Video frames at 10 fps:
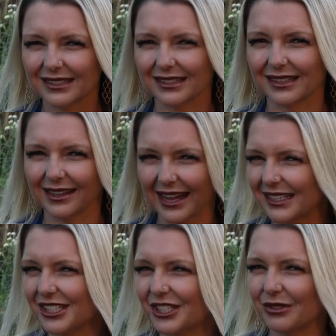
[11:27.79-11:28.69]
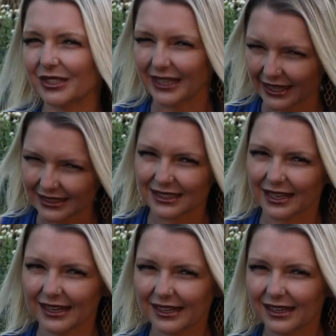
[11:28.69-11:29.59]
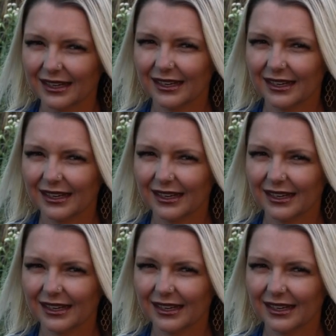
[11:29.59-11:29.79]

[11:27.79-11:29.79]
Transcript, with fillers: does lettuce juice taste like?